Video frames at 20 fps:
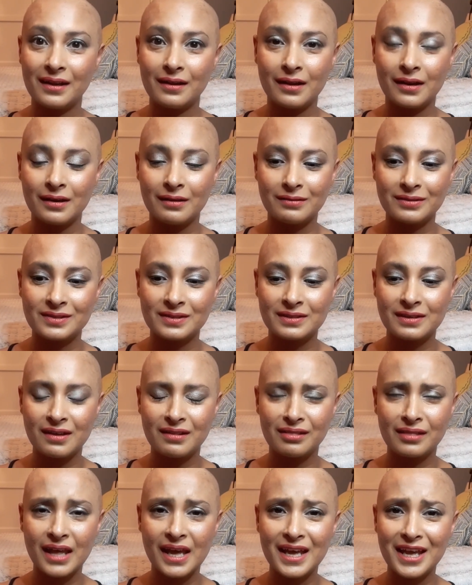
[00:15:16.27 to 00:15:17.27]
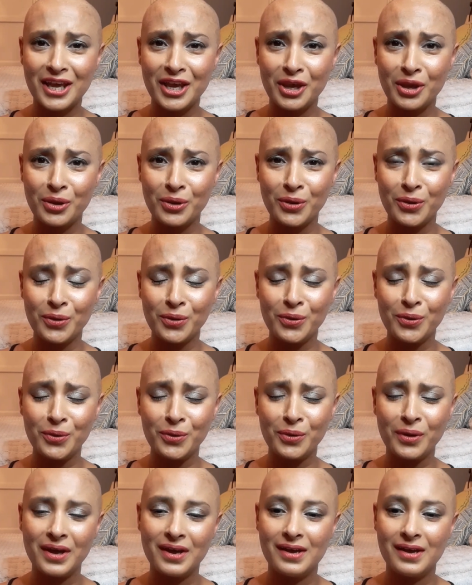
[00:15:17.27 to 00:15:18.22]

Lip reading: And I was like, thank you.